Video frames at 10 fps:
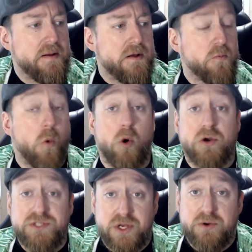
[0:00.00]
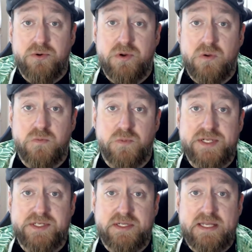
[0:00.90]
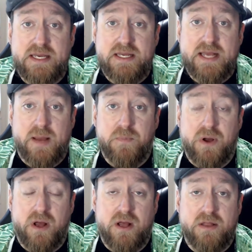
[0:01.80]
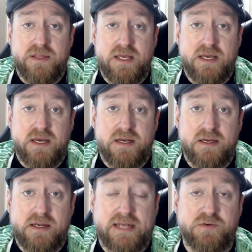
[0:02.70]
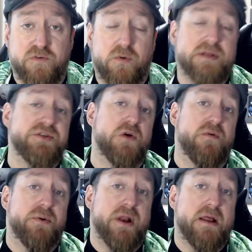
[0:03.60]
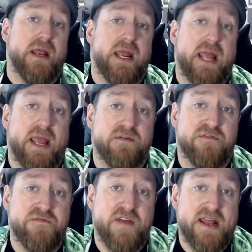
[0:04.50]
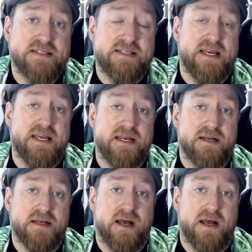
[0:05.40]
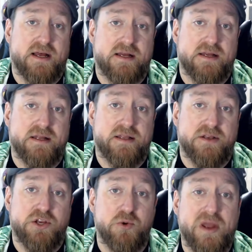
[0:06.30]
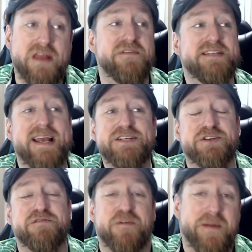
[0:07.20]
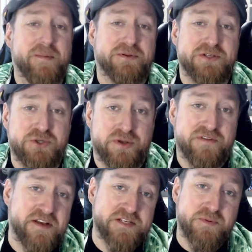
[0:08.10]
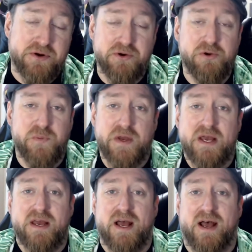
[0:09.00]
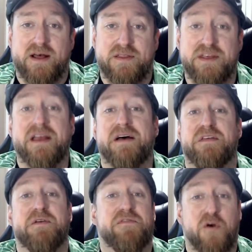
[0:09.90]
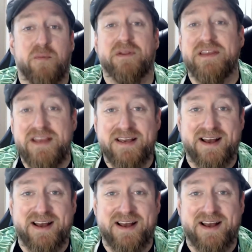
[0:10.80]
Warzone recently, the guys over at Resnova put out a fancy new invitation for people to join the Facebook group. The formerly